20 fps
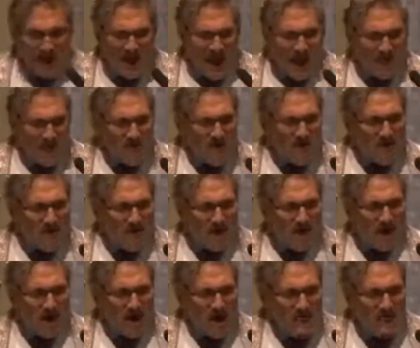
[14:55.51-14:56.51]
I remember
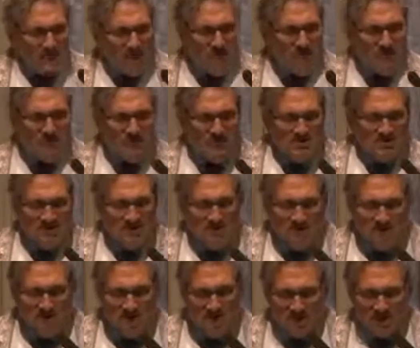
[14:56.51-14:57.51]
rising early Sunday
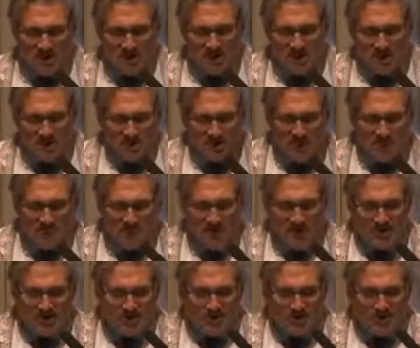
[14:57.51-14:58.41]
morning to buy fresh